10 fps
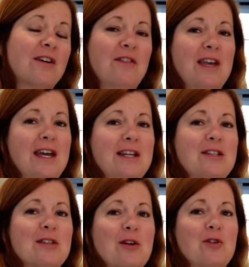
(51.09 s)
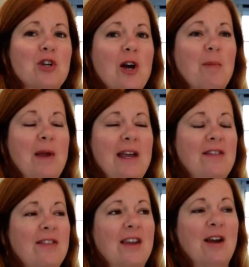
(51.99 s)
of the Annie Sloan chalk
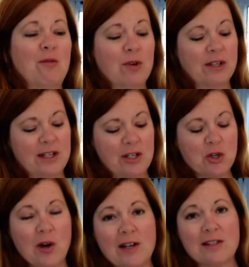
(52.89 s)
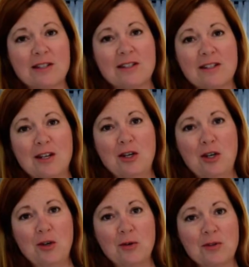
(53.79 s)
paint that I really trust and
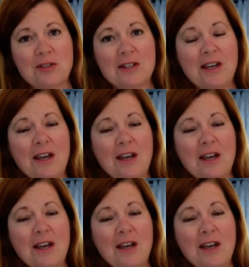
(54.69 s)
use.